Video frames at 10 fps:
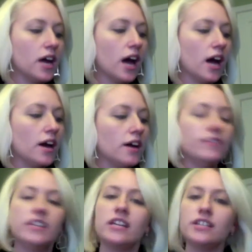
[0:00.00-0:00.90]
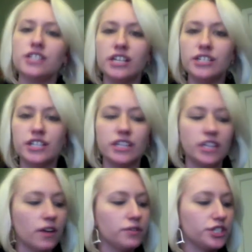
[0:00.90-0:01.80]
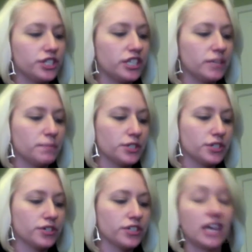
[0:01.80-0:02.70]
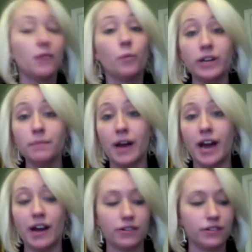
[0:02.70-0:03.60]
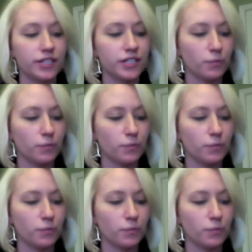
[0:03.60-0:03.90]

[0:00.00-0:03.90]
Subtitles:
The changes in the ocean temperatures and wind patterns